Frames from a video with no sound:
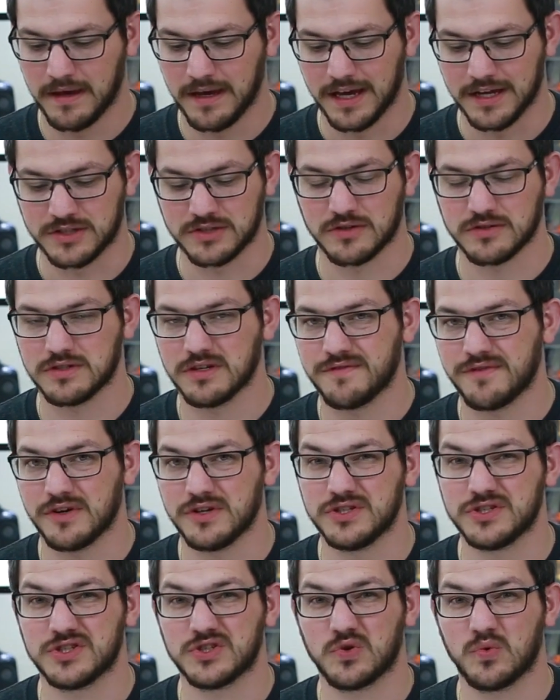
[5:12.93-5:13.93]
It's also a
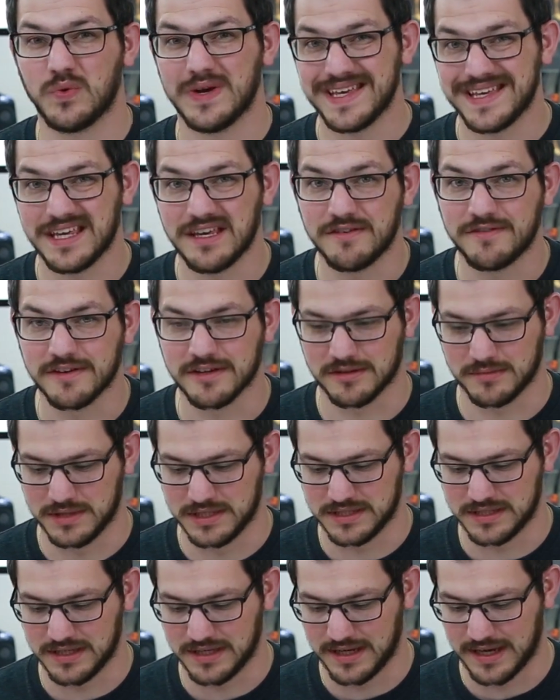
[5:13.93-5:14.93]
very squeaky
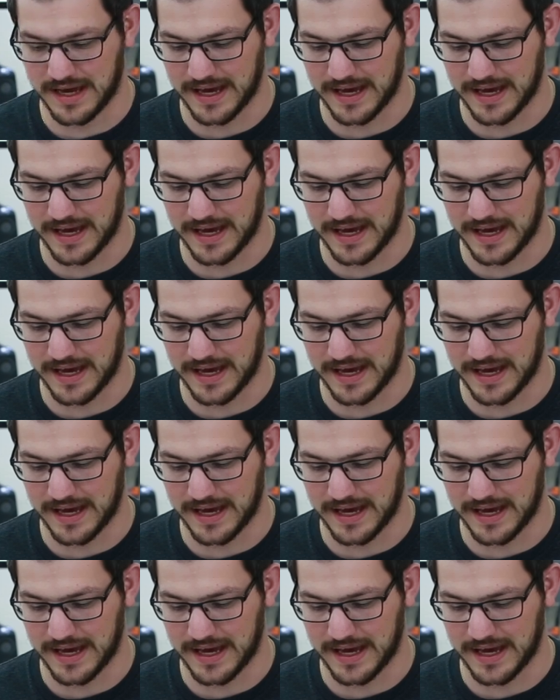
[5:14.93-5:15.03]
filament